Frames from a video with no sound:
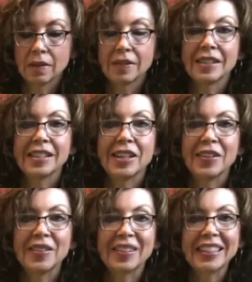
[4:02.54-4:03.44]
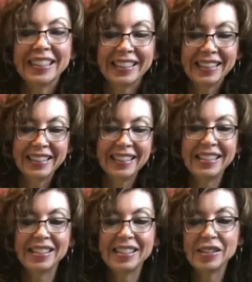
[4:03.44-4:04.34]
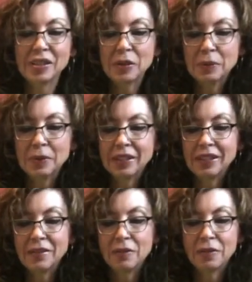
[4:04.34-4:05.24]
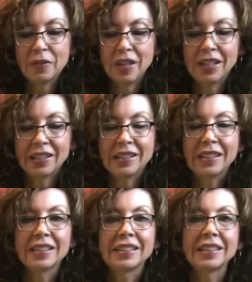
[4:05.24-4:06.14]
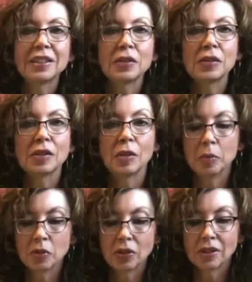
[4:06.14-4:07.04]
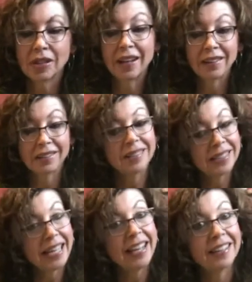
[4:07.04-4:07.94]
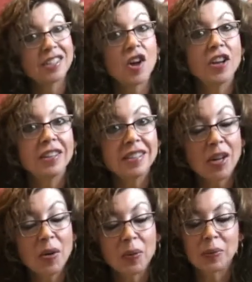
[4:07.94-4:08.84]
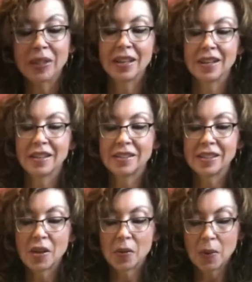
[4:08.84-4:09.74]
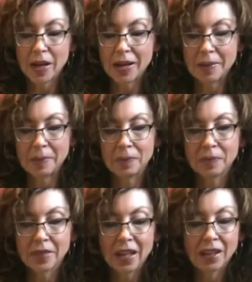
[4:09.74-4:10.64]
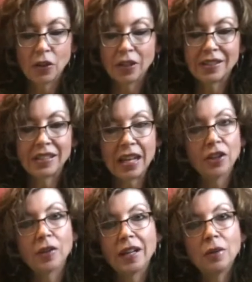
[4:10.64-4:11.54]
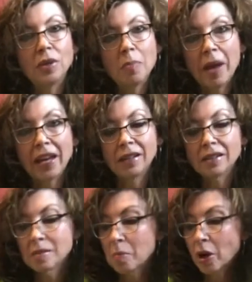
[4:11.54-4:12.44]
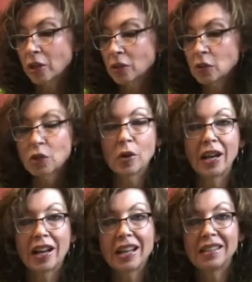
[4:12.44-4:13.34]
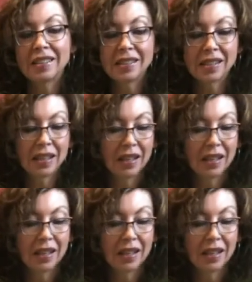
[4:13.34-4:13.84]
So it's just a really fun little sculpture, and it stands on its own. So you can decorate it with paints, markers, crayons,